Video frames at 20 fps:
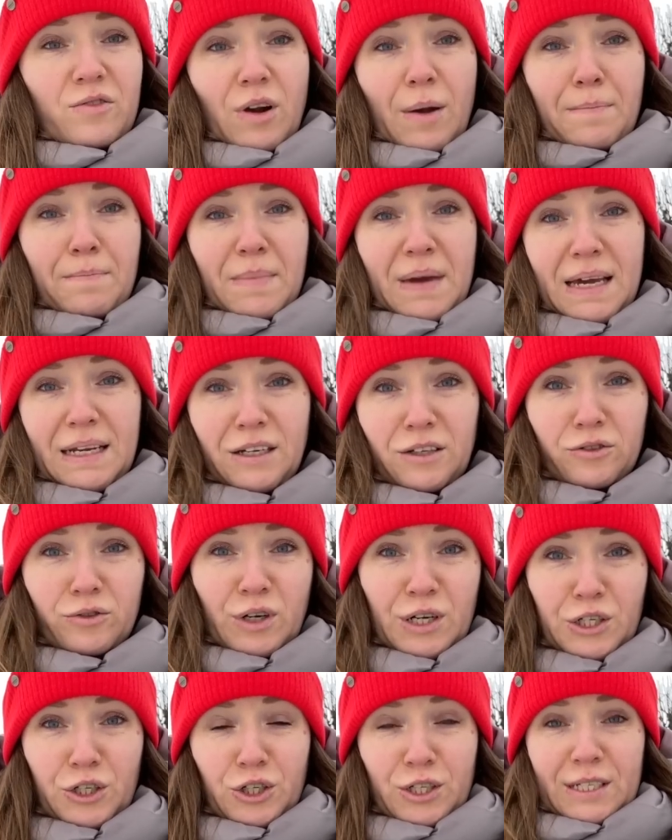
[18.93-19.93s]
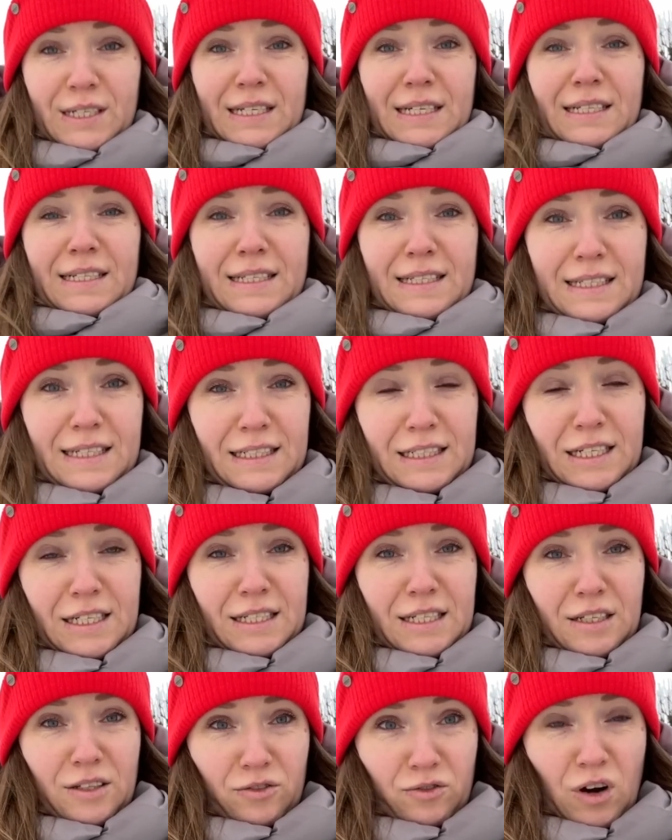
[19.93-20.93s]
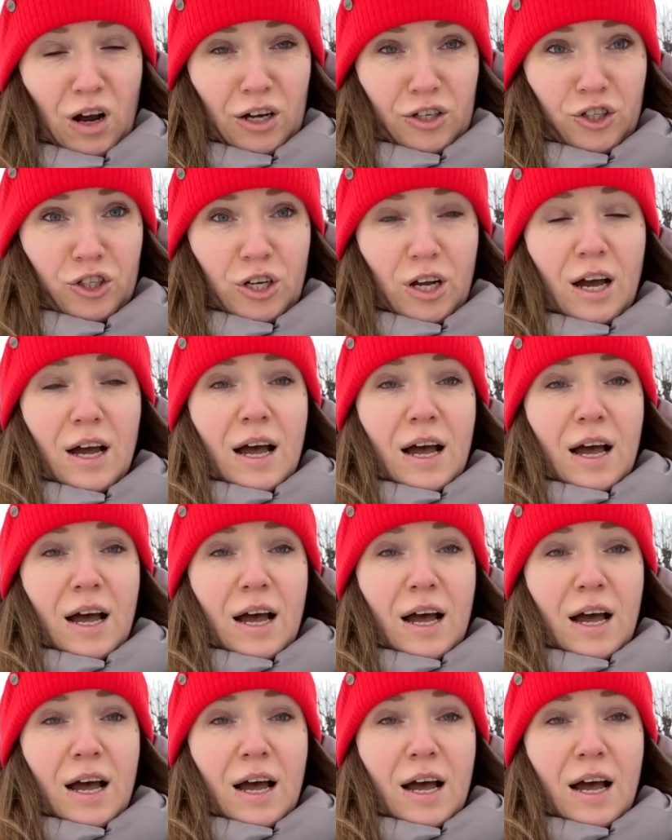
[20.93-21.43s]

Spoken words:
are many regions and cities in Russia.